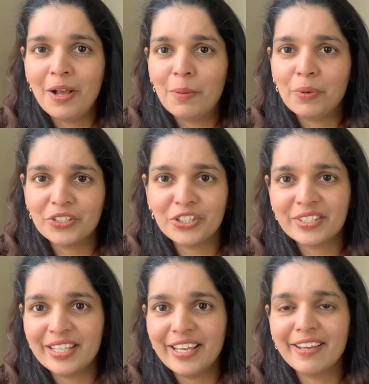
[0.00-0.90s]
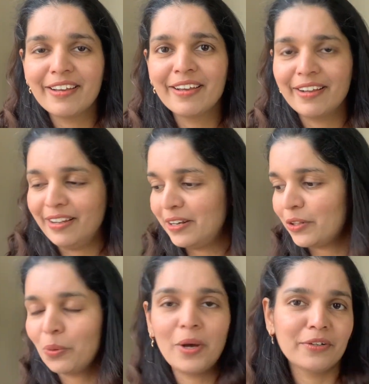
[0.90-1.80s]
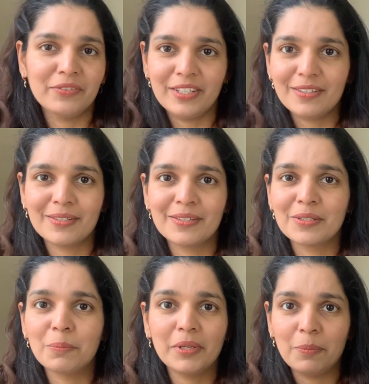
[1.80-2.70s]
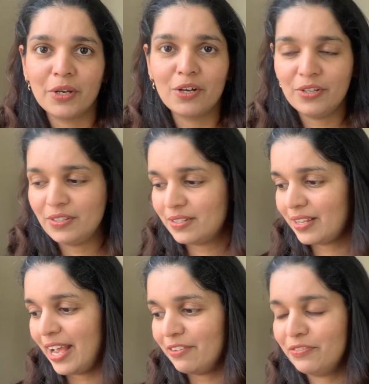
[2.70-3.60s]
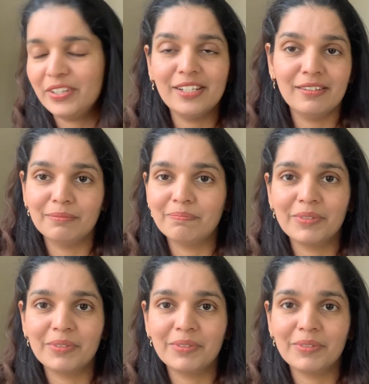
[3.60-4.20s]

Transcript: purchasing another one of these simply because I feel